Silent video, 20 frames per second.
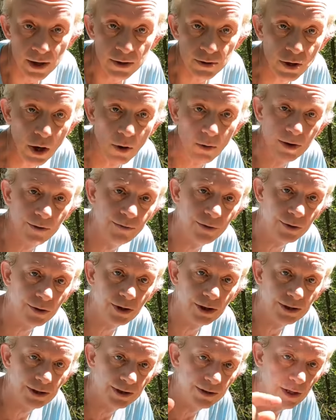So if you'll
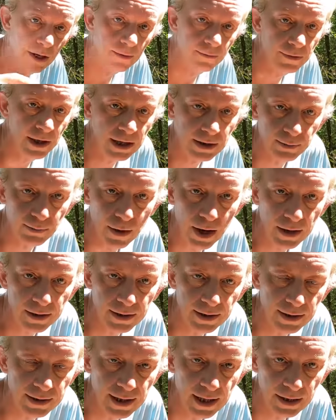click this up next
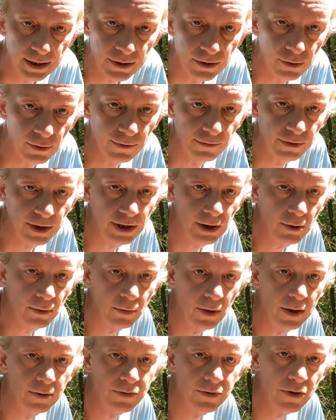box, it'll take you to a video
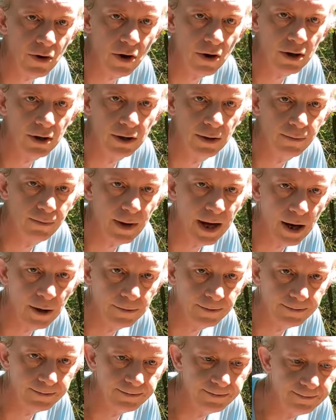where I was talking
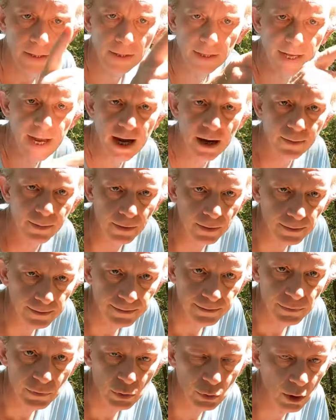about the camper.
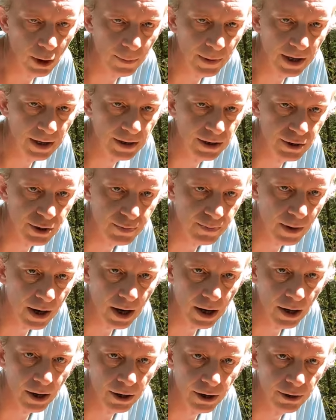So I hope I can
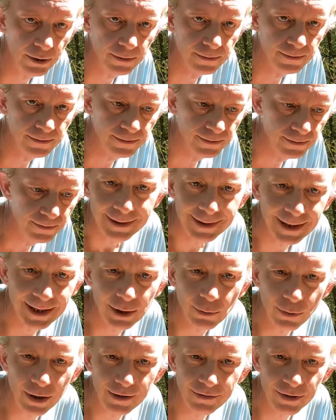inspire you to
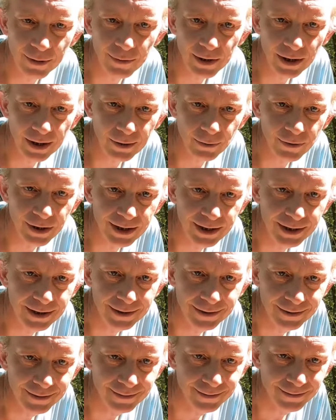get away from it like we
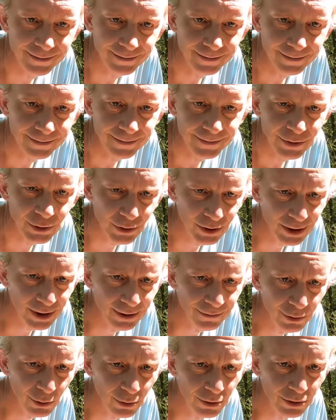did, so you can
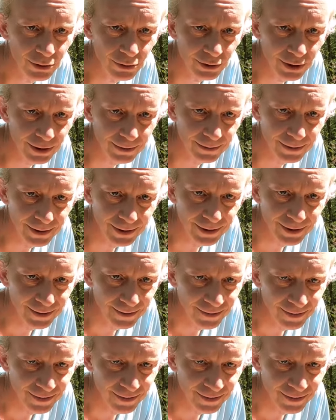live your dreams.